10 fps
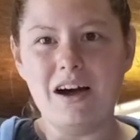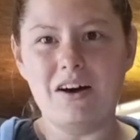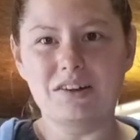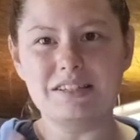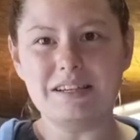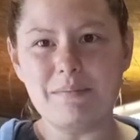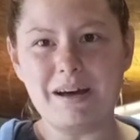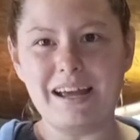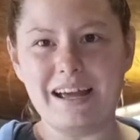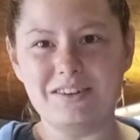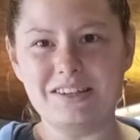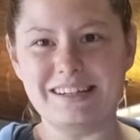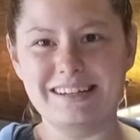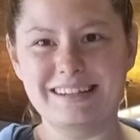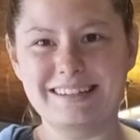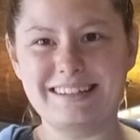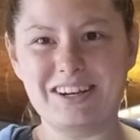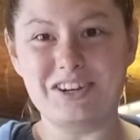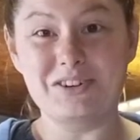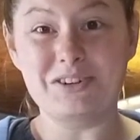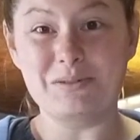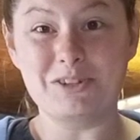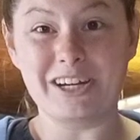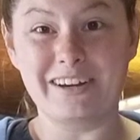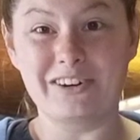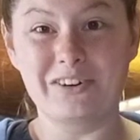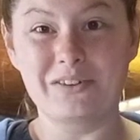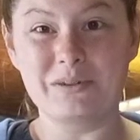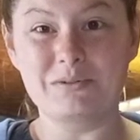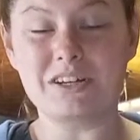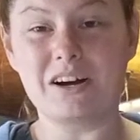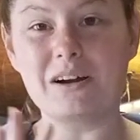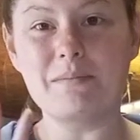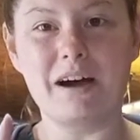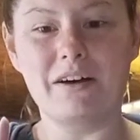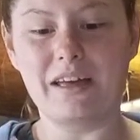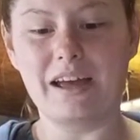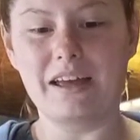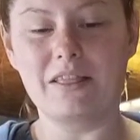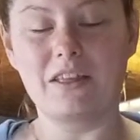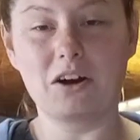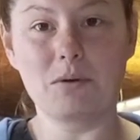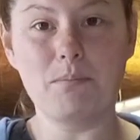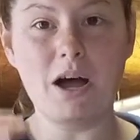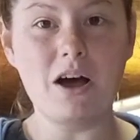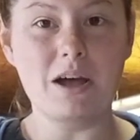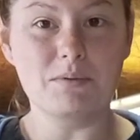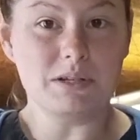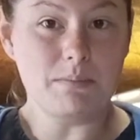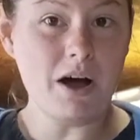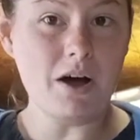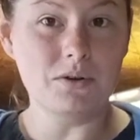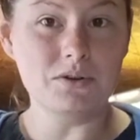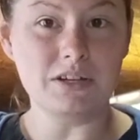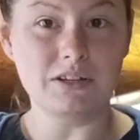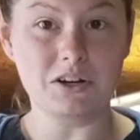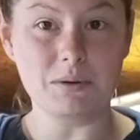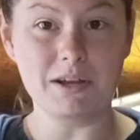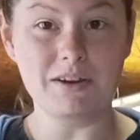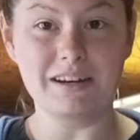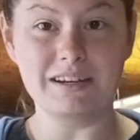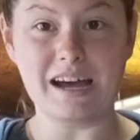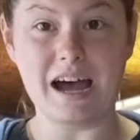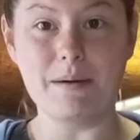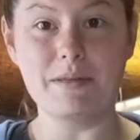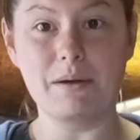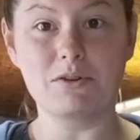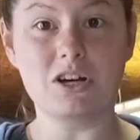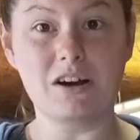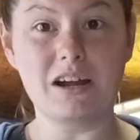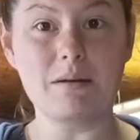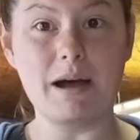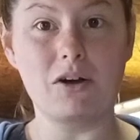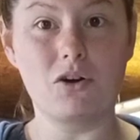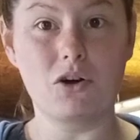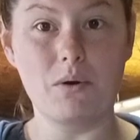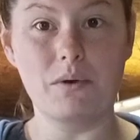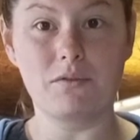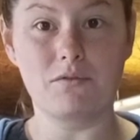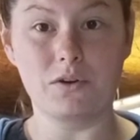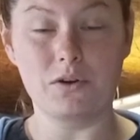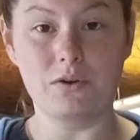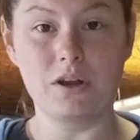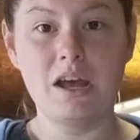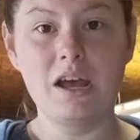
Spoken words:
on somebody else's YouTube channel that was talking about it was a post in their community tab, and they were talking about growing food